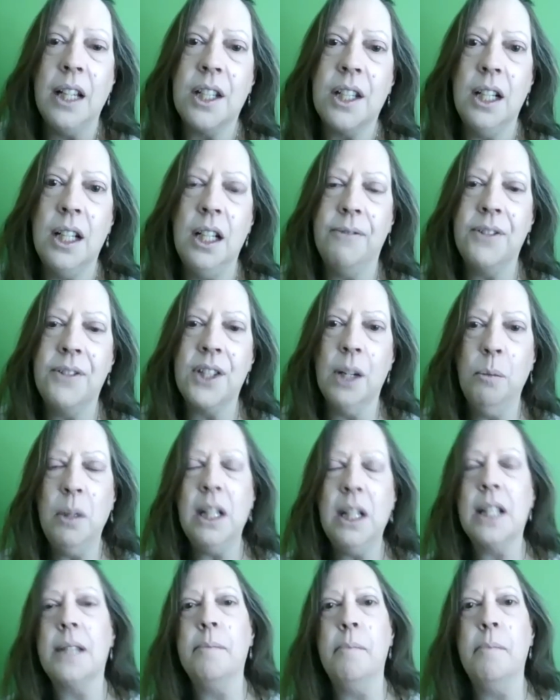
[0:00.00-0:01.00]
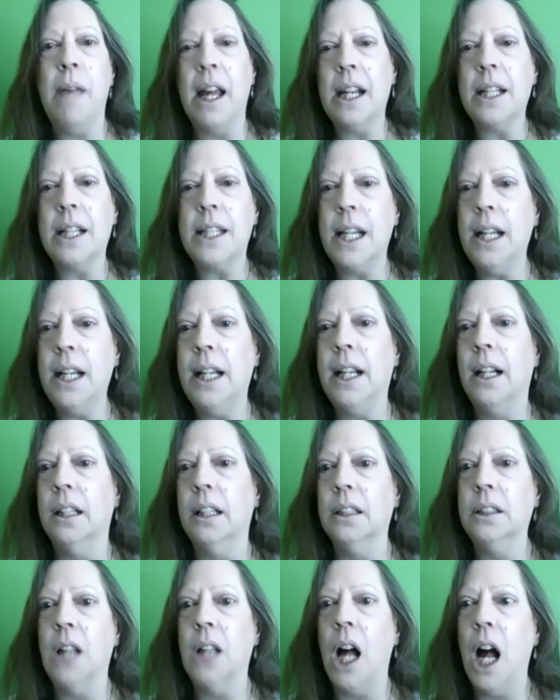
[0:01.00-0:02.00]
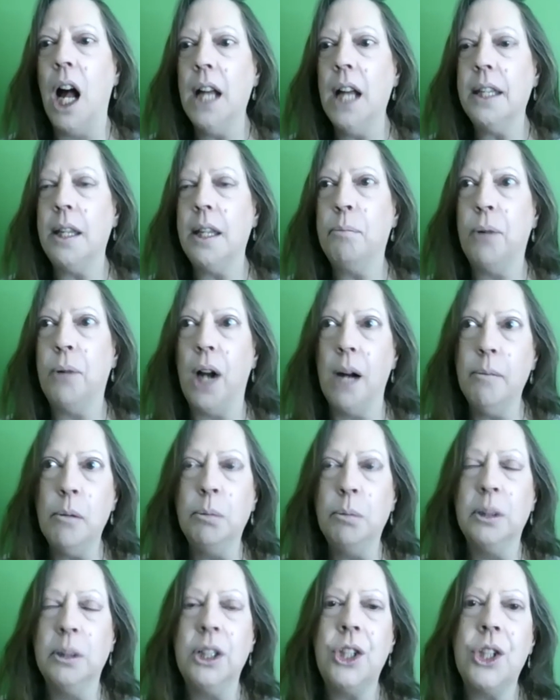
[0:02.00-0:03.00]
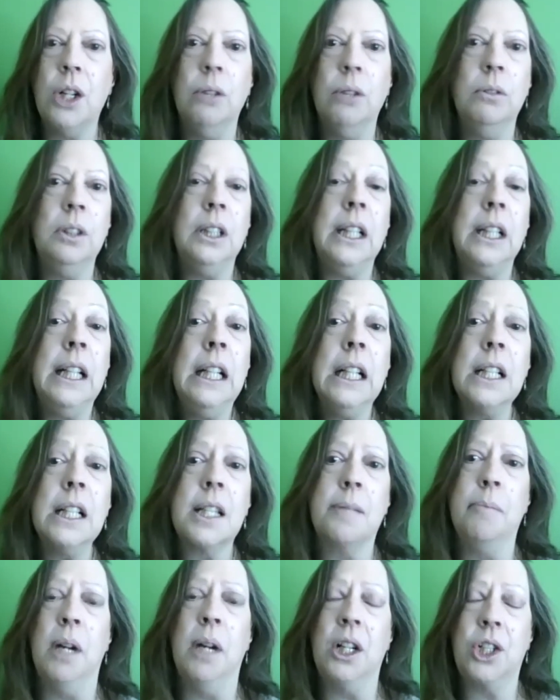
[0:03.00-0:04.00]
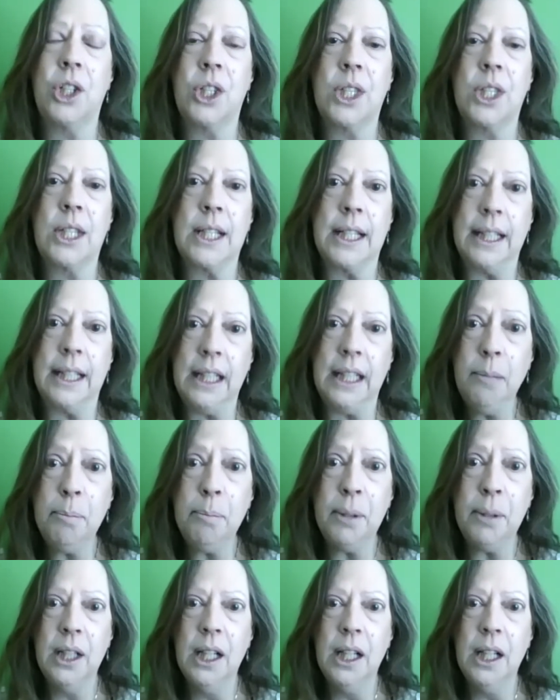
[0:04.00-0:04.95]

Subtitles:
If someone is meditating a lot, they probably don't need as much sleep